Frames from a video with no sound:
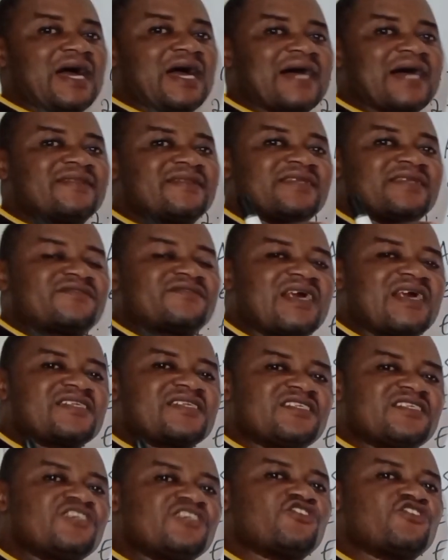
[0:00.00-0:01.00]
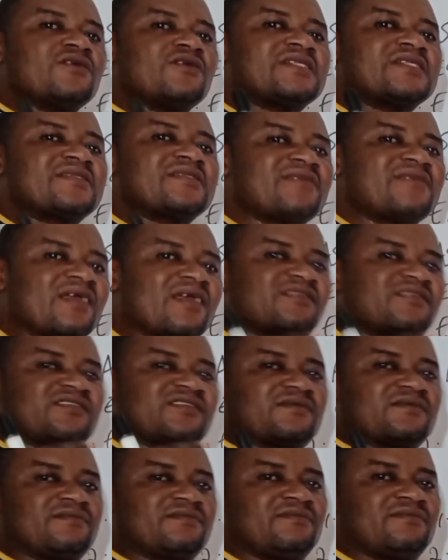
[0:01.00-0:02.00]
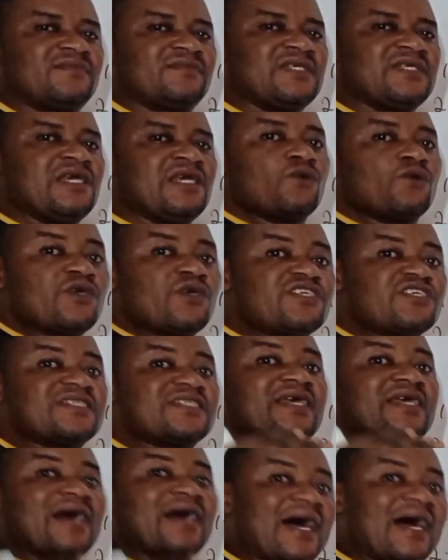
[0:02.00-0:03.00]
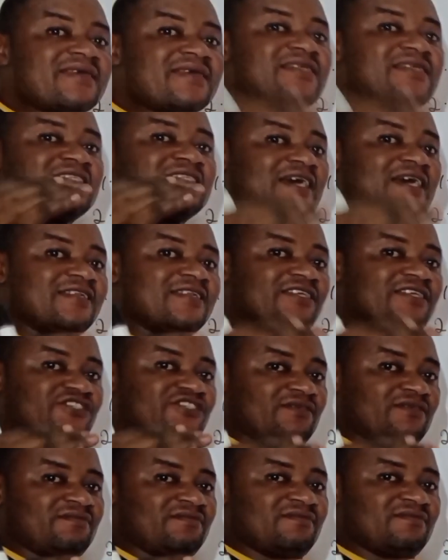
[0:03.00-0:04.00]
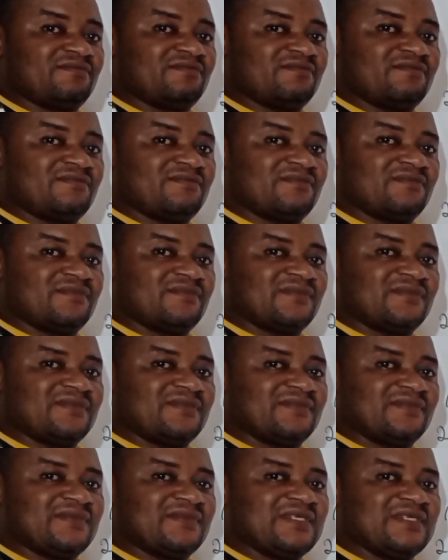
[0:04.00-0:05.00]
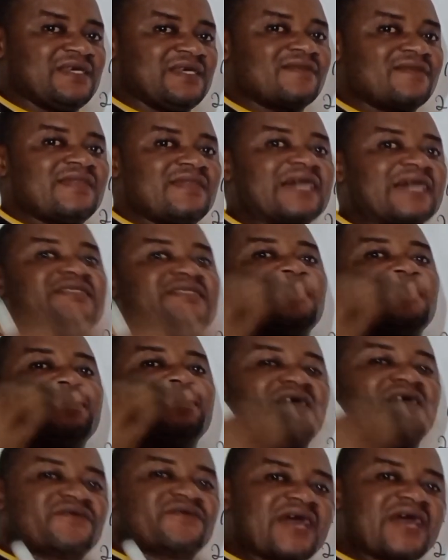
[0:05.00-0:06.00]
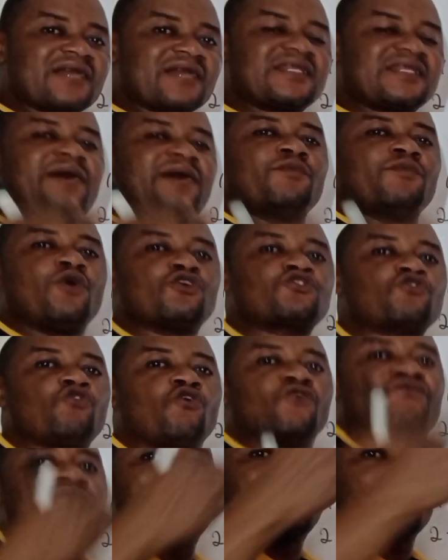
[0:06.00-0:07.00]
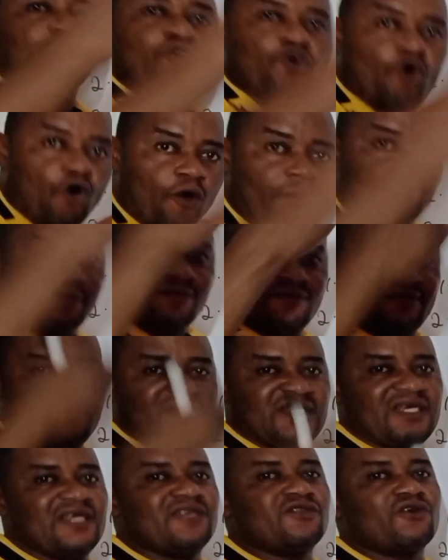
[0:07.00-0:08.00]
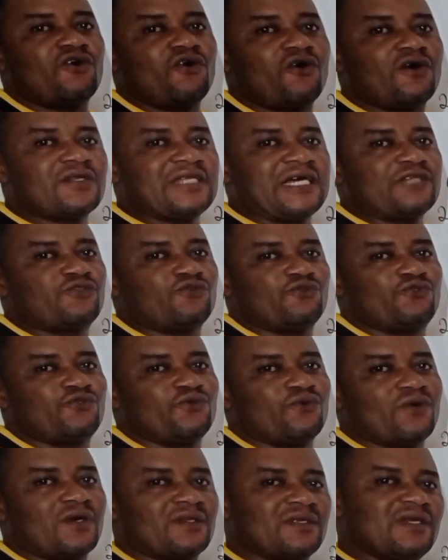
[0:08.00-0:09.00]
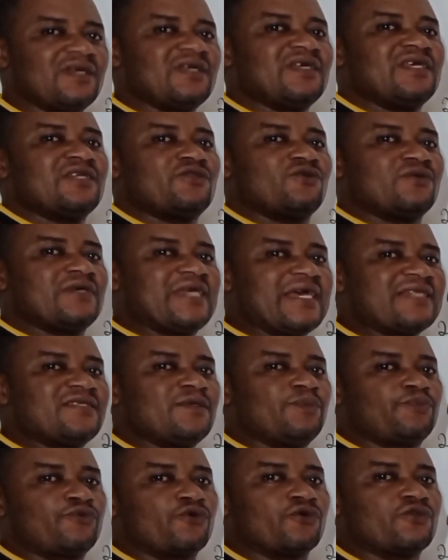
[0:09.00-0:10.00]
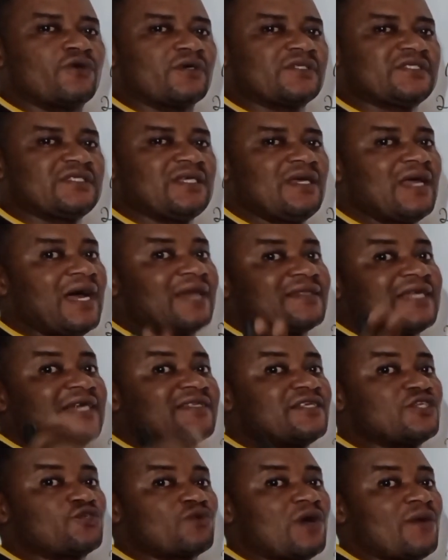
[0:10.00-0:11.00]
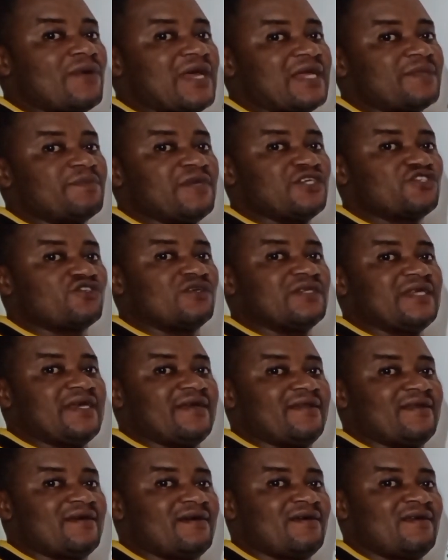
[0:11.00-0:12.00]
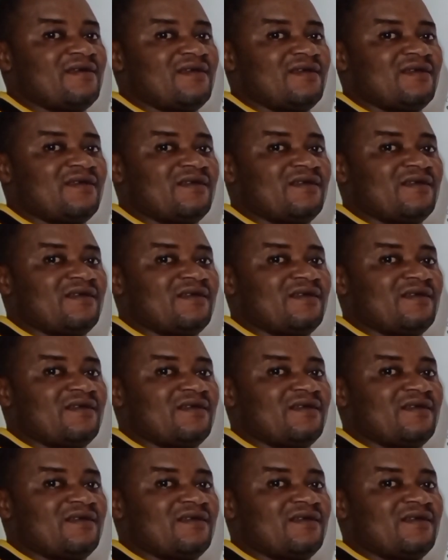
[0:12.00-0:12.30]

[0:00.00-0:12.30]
at the transition state, which is the highest energy that the reactor must overcome in order to do what? To get the products. And that is why we had mentioned earlier